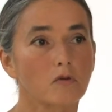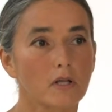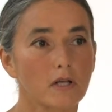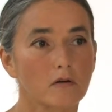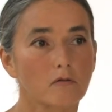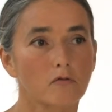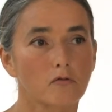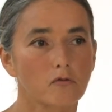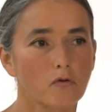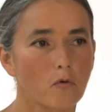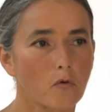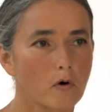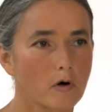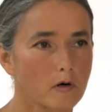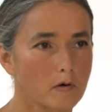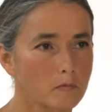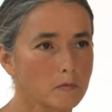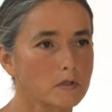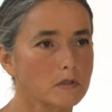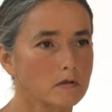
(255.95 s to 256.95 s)

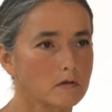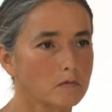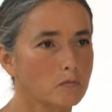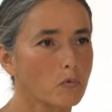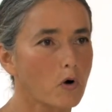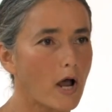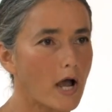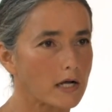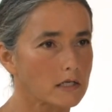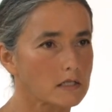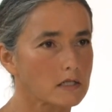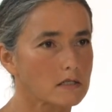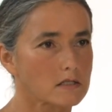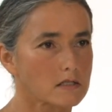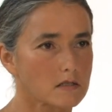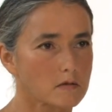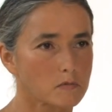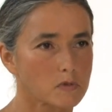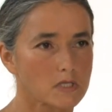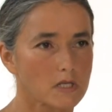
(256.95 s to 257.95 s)
informed practice
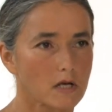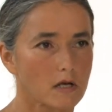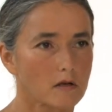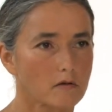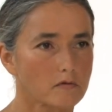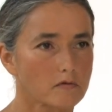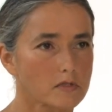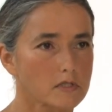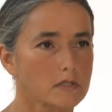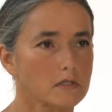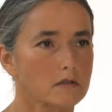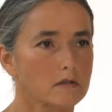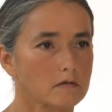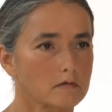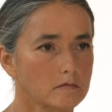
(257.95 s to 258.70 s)
themselves.